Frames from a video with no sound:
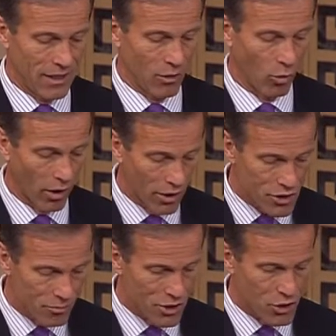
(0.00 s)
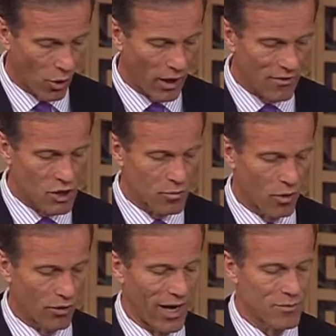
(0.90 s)
And worse, a majority of these
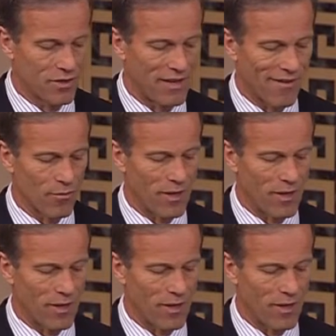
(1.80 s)
programs have never